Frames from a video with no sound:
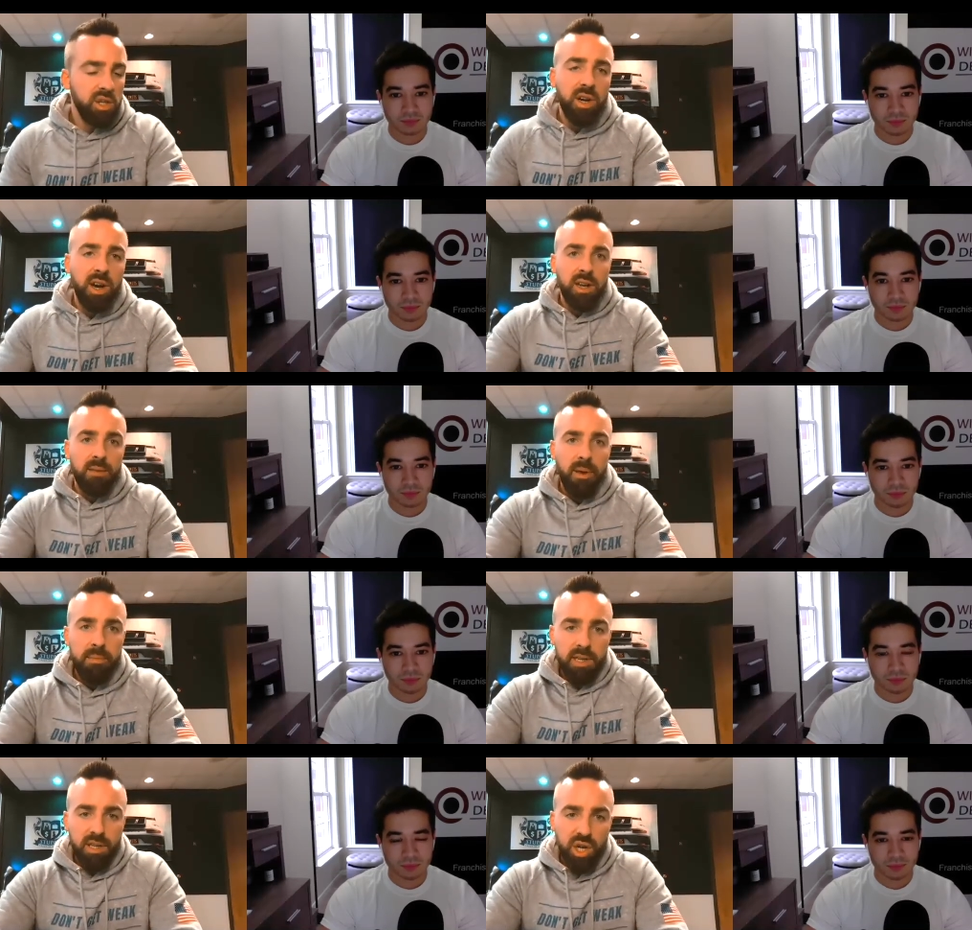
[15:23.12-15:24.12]
Speaker 1: and a
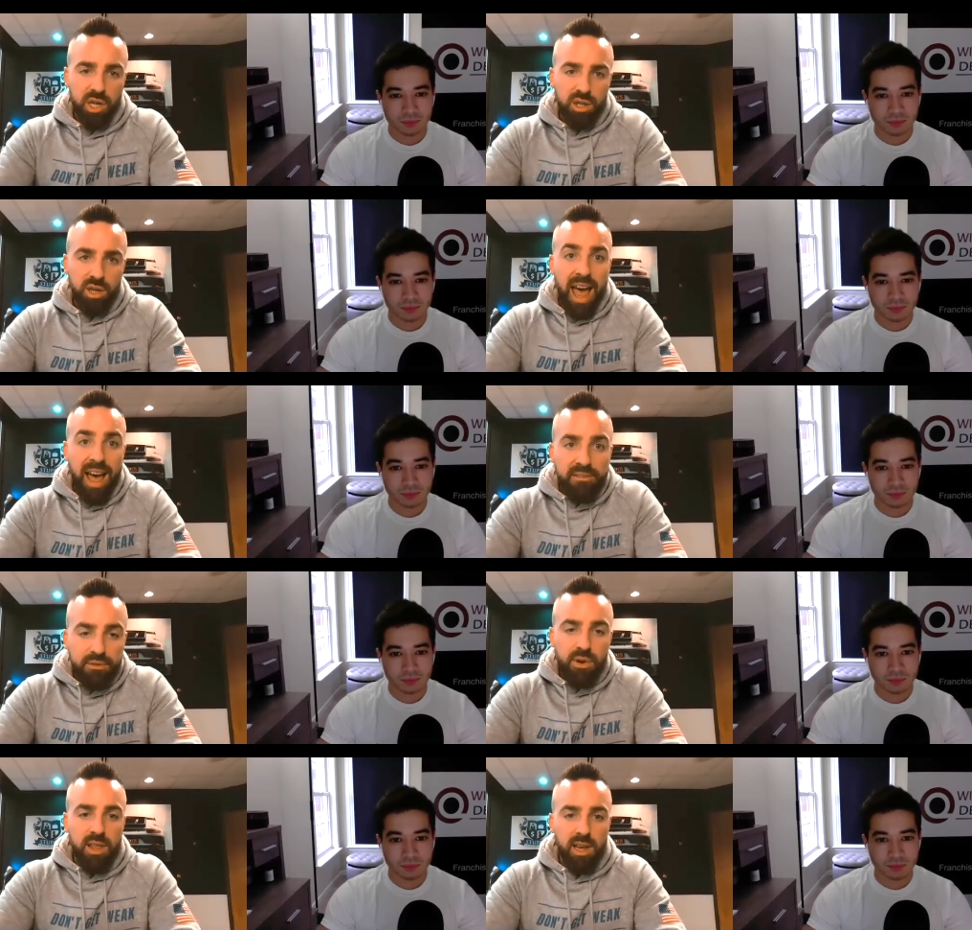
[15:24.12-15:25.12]
commitment to change
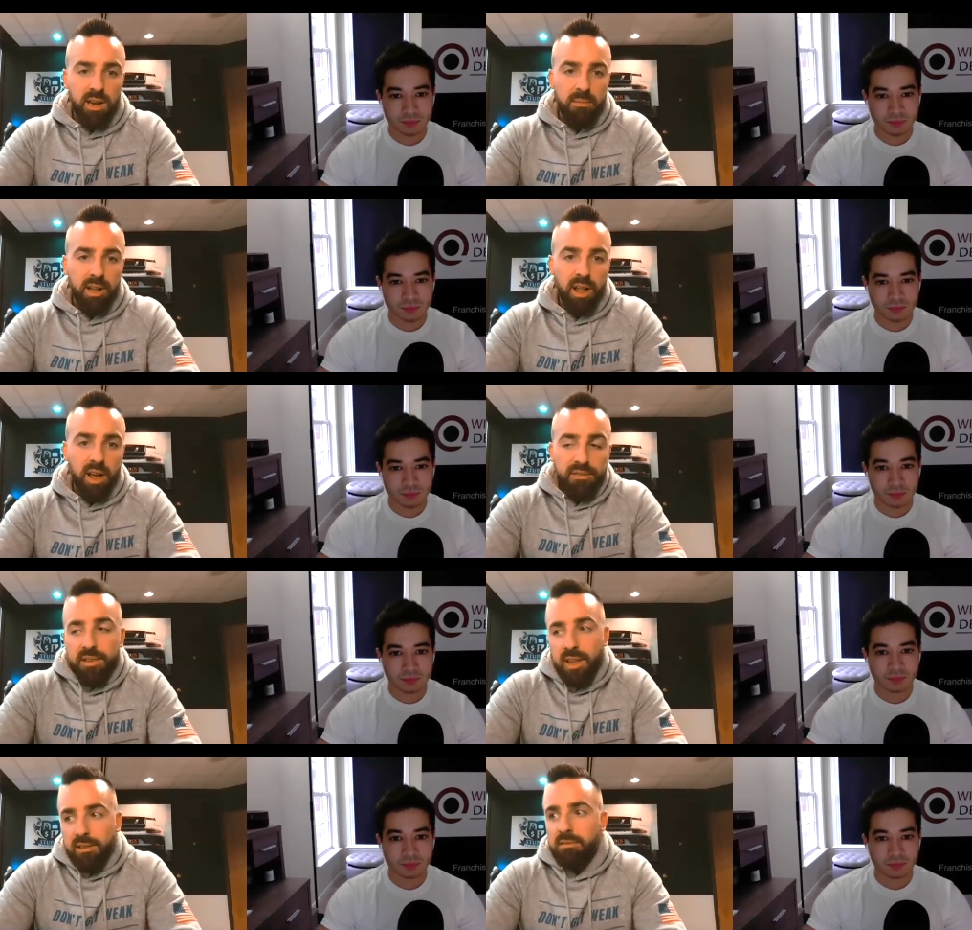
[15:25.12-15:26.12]
everything in my life. And
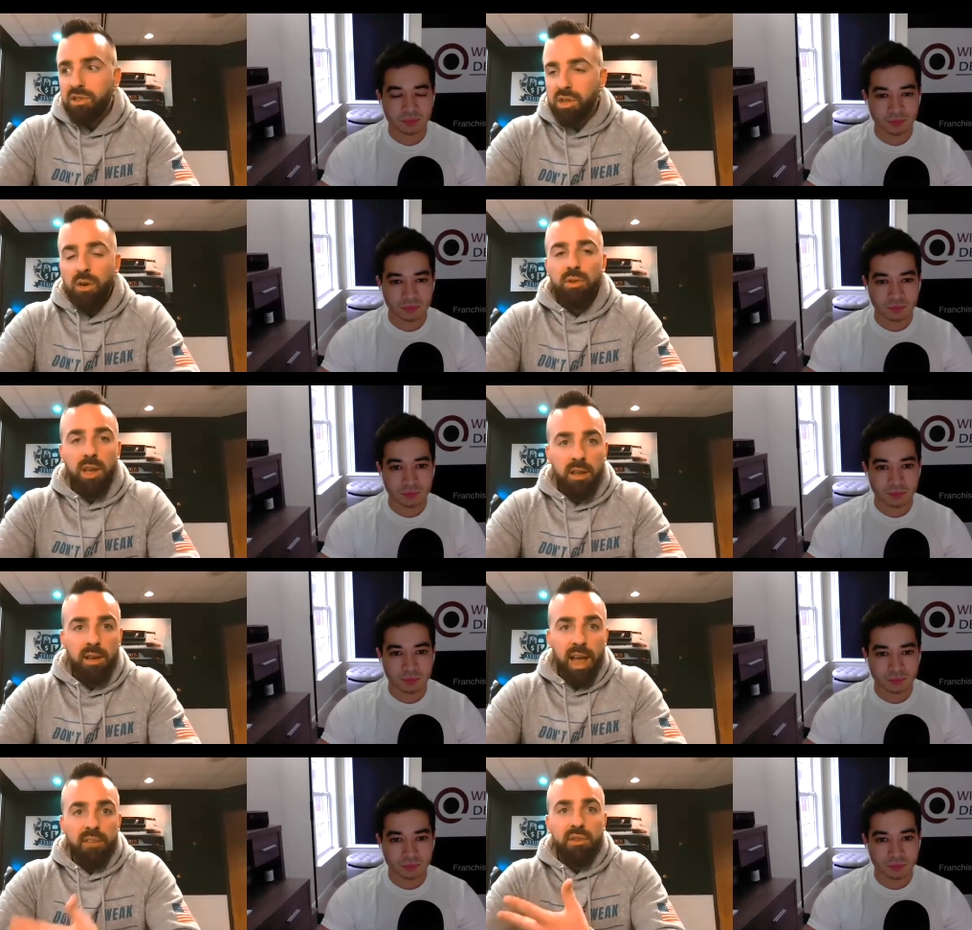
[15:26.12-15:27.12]
then slowly
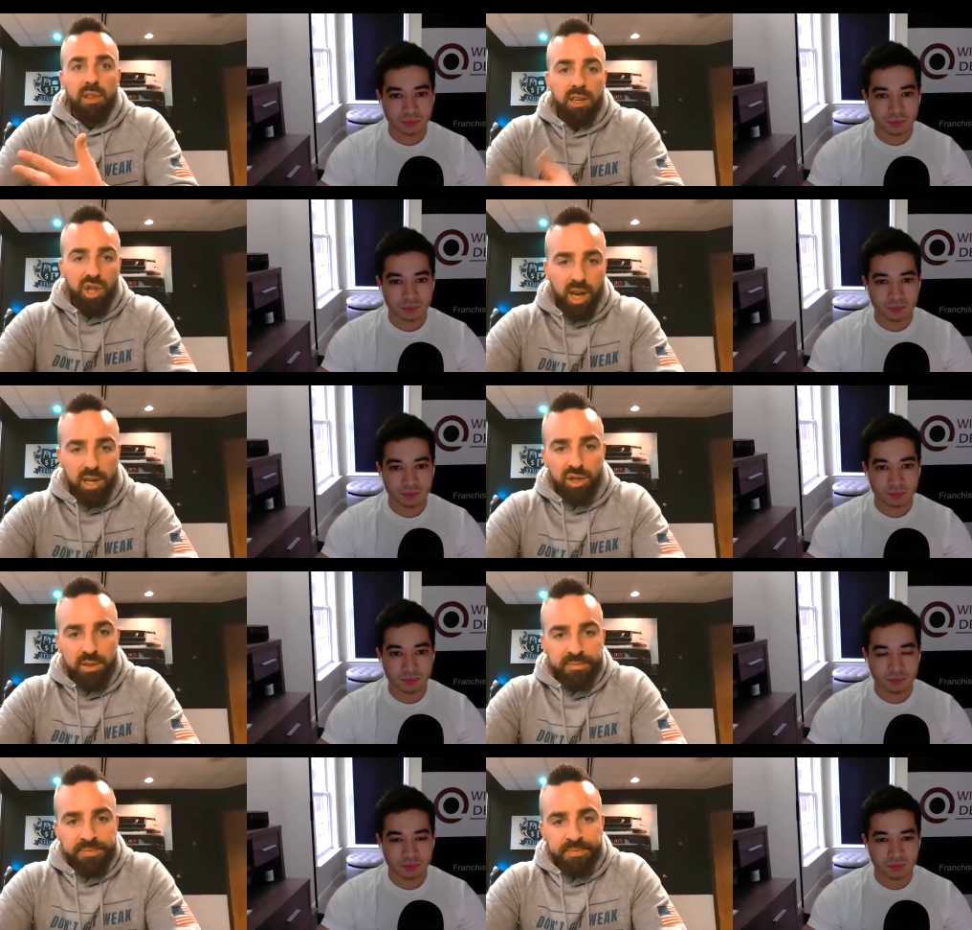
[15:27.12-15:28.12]
everything changed.
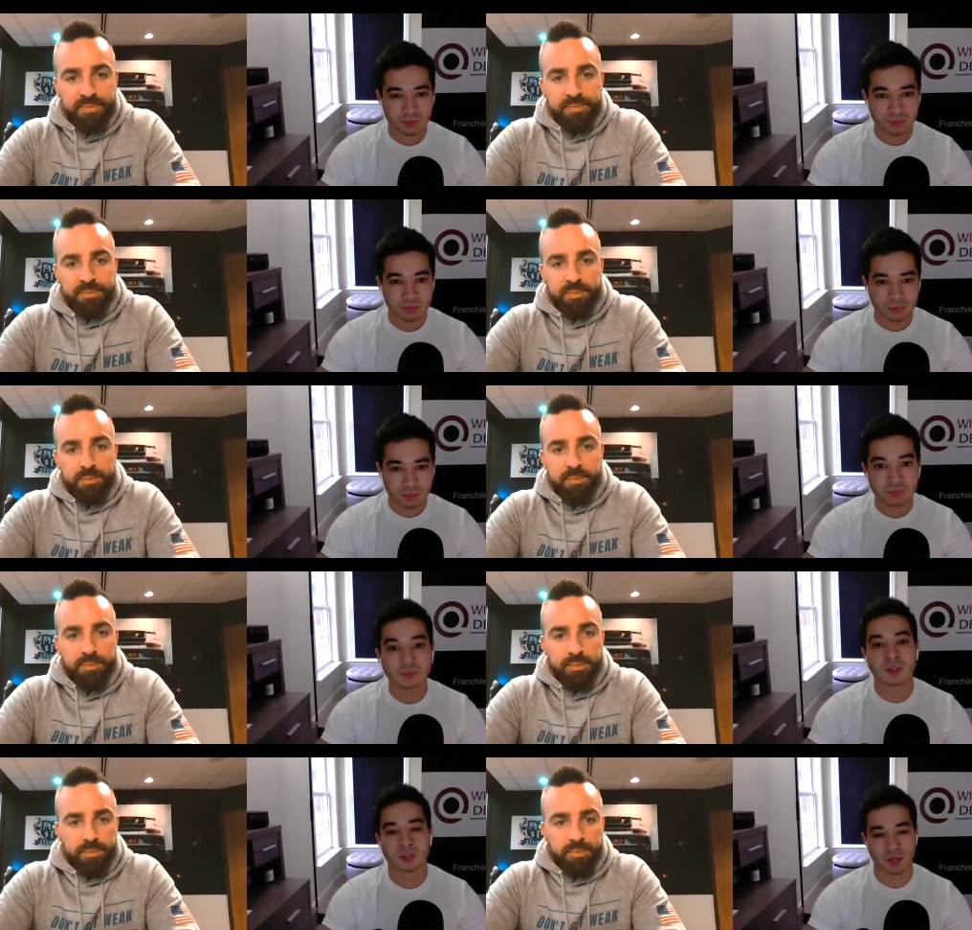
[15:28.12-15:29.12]

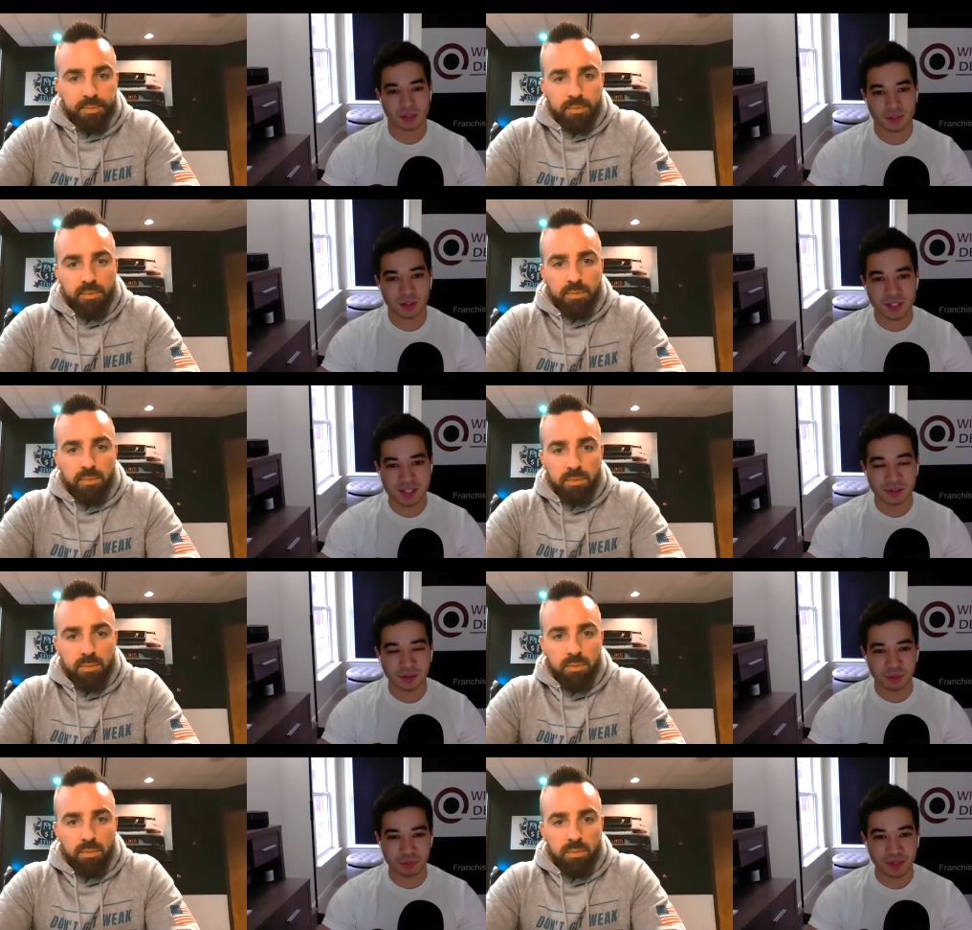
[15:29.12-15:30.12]
Speaker 2: Gotcha. Yeah, I see
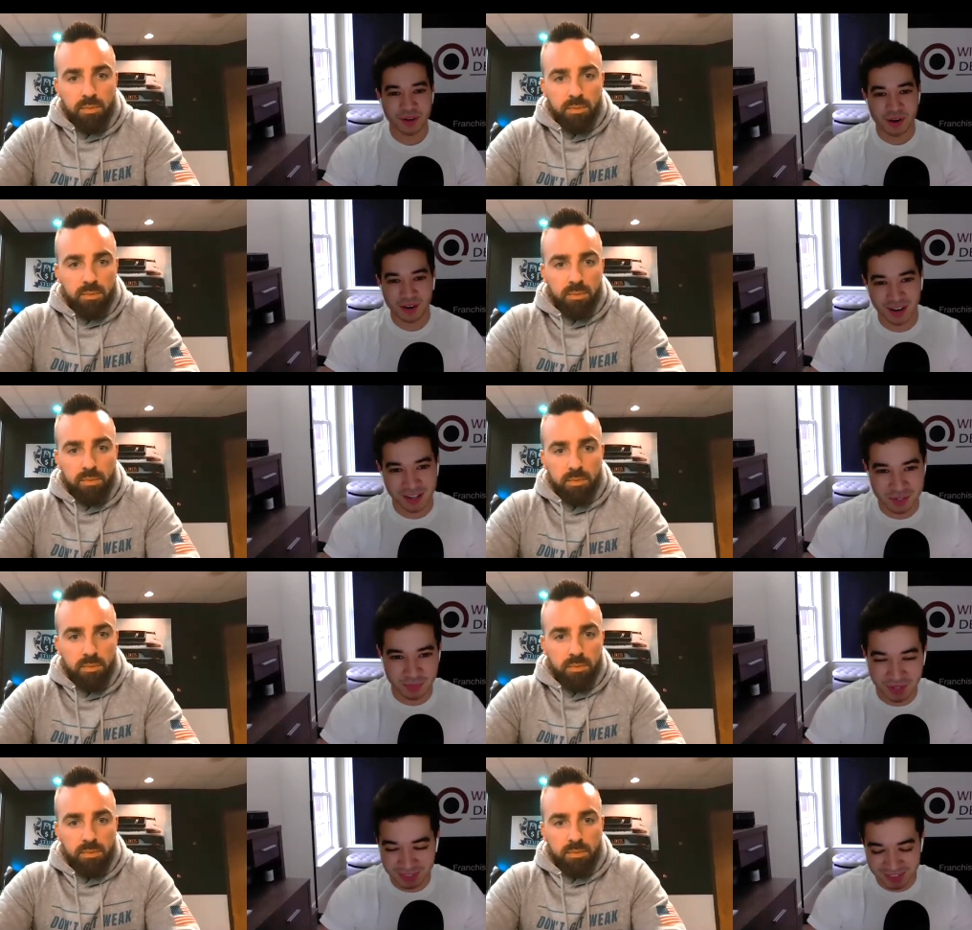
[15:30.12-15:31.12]
you're a big car guy as
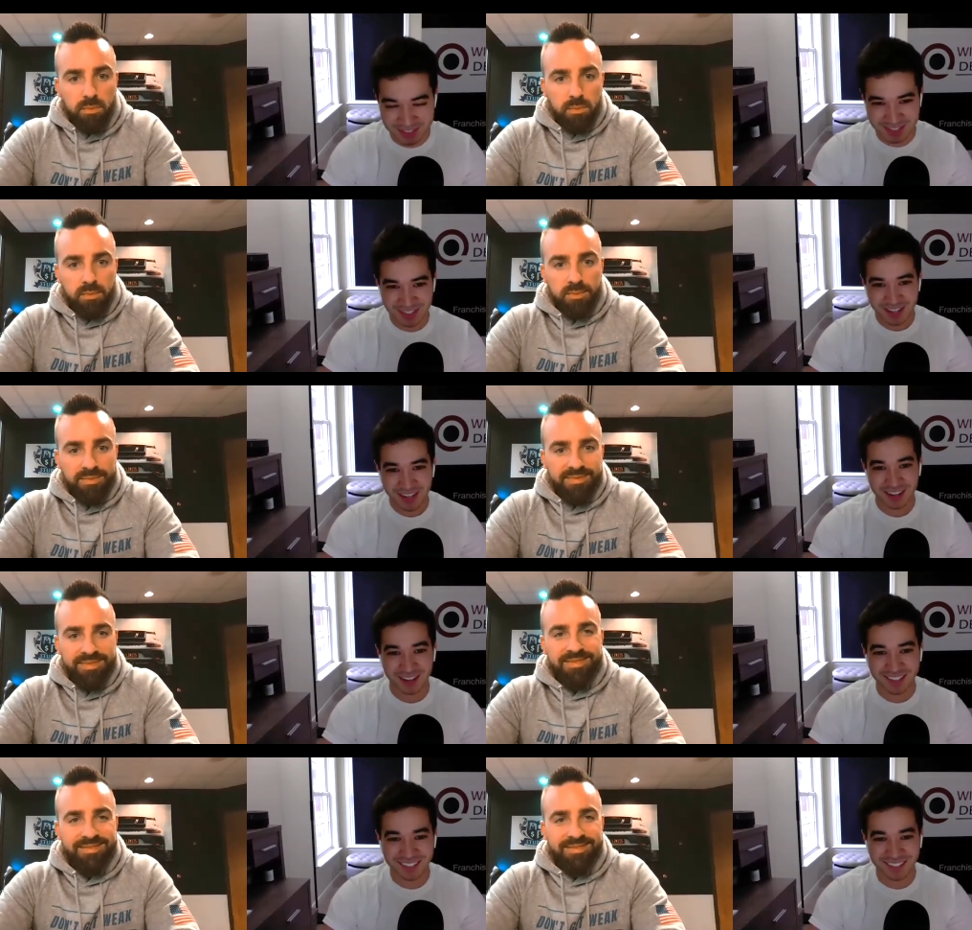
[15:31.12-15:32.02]
well. Just uh,